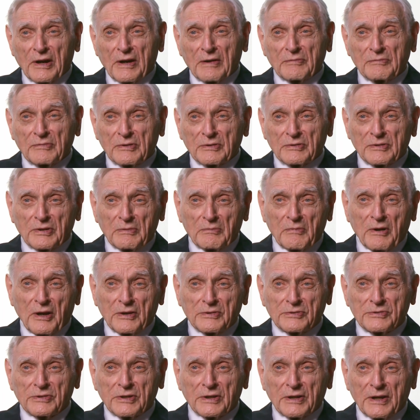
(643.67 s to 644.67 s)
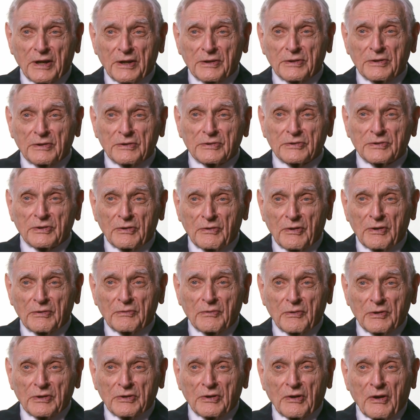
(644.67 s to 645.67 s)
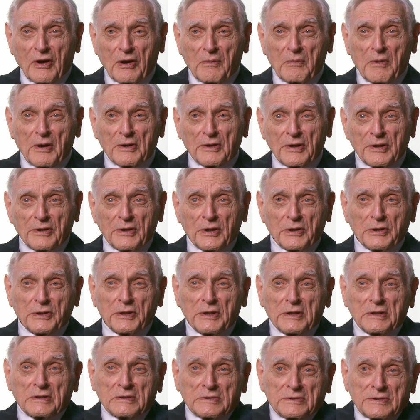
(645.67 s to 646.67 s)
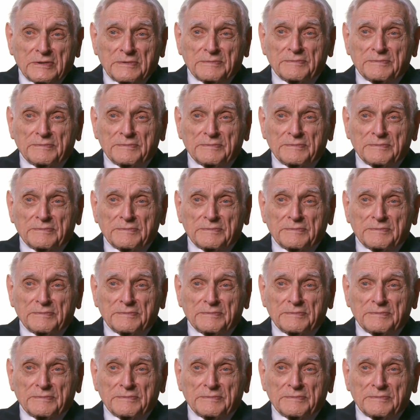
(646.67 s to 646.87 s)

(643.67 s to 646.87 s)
having some lunch together and so on, we talk about other things.